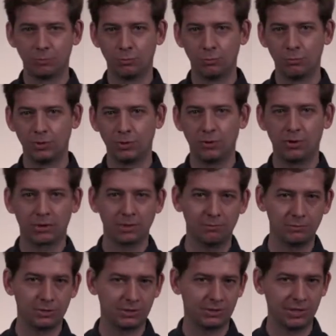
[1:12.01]
we
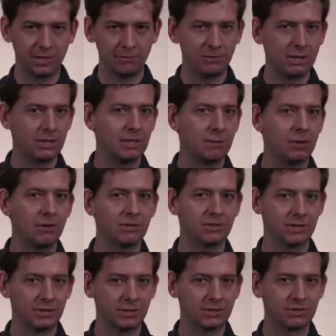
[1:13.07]
welcome, just send me an email,
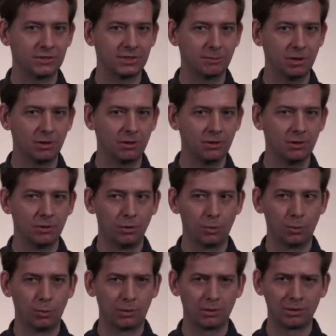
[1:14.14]
send us an email.
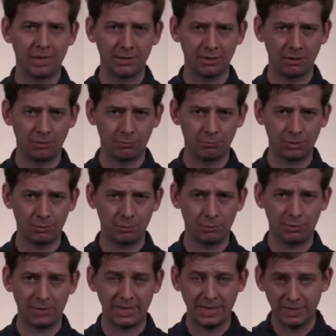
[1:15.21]
We're glad to help people
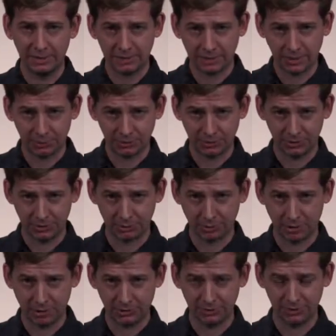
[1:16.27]
with any steps of these
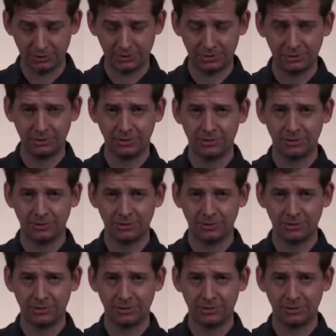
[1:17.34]
process.